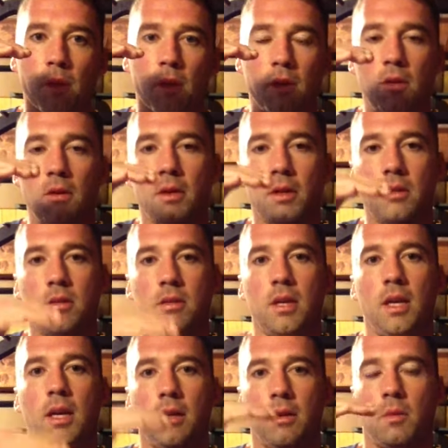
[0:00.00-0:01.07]
you can
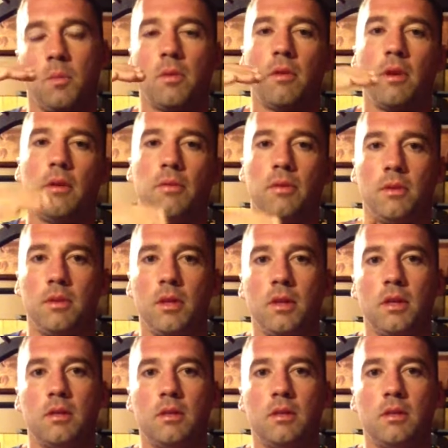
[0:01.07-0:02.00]
see in your peripheral, you can